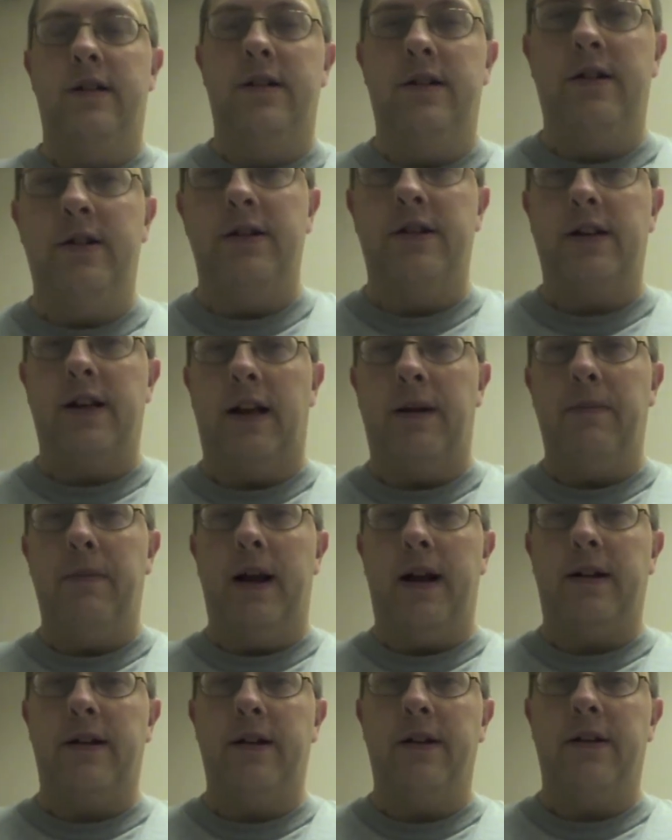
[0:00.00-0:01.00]
just came
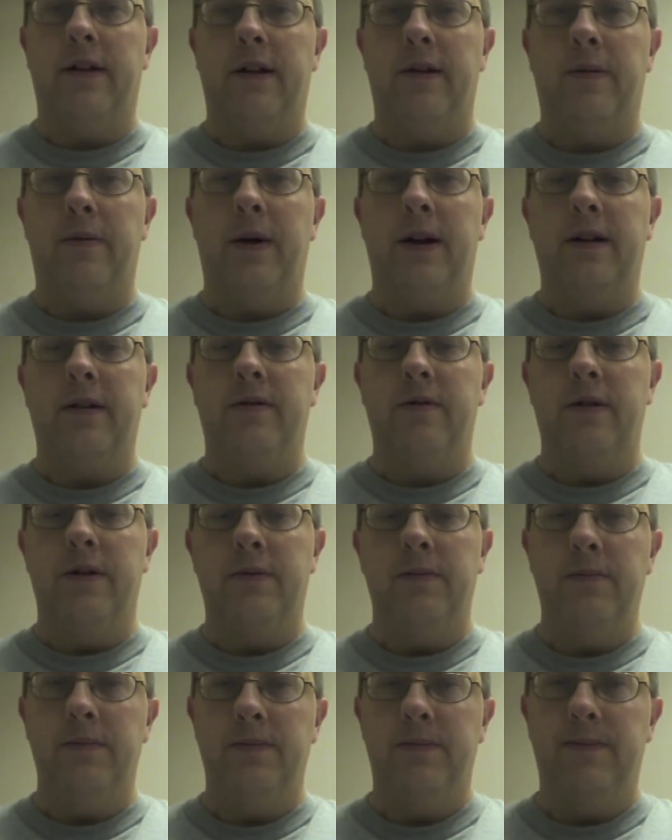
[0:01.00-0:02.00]
back to the waiting
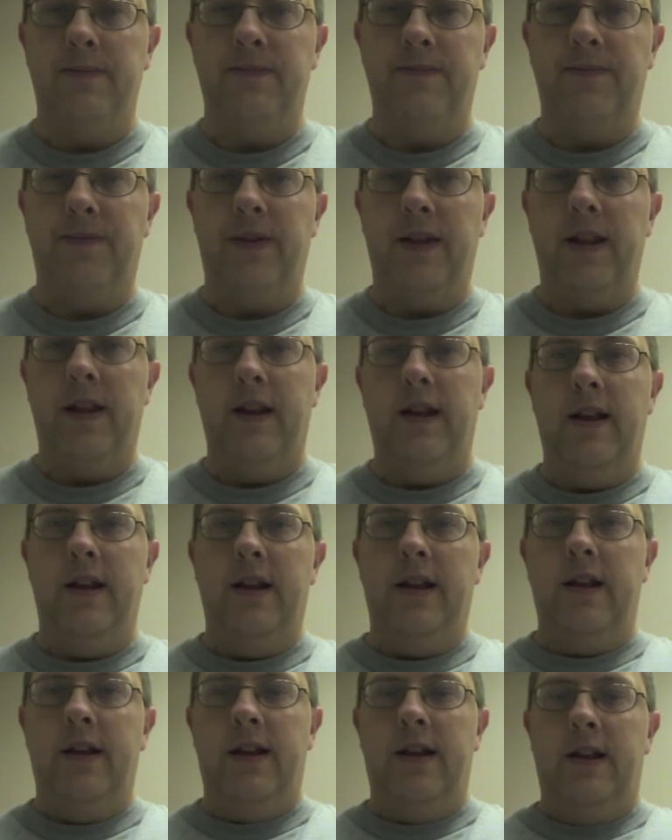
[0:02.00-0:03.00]
room
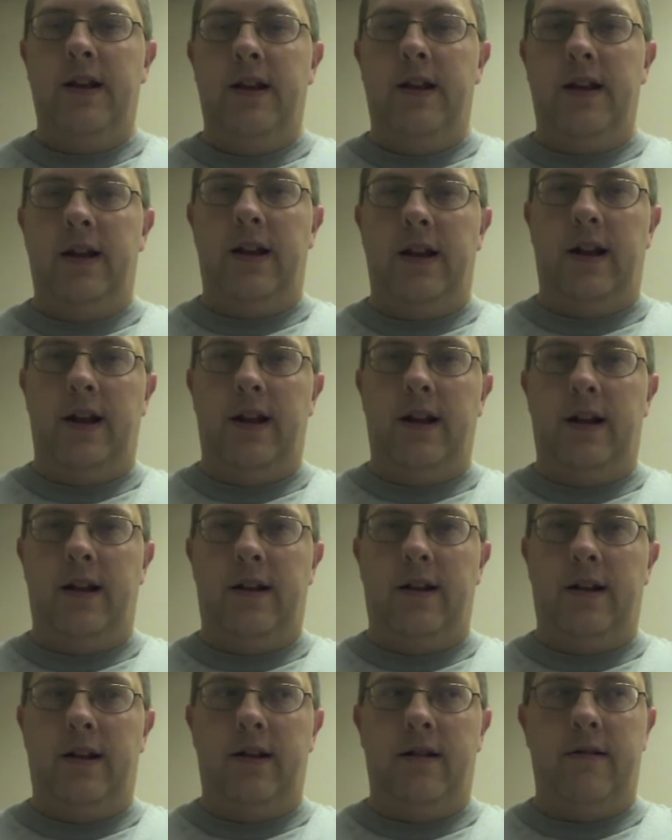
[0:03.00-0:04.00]

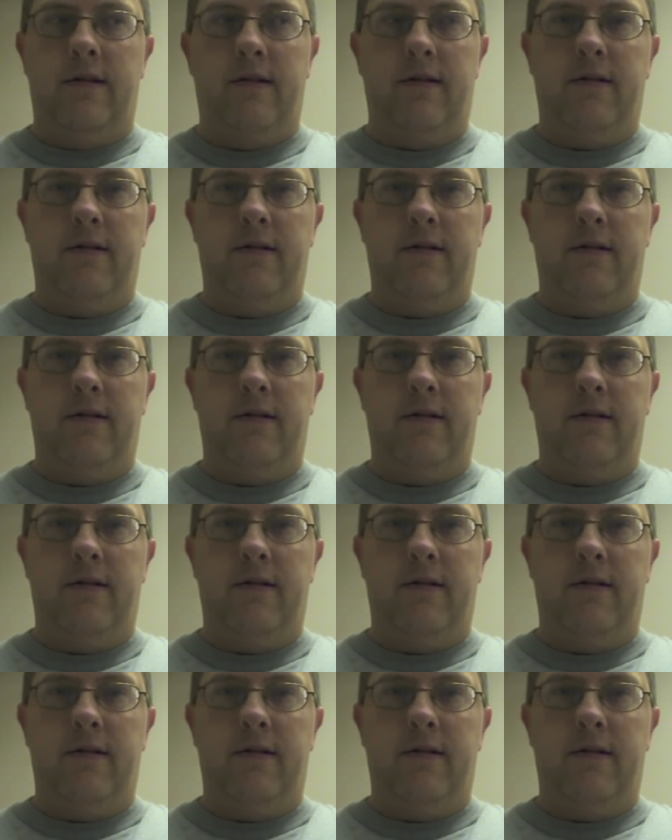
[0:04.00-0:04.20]
and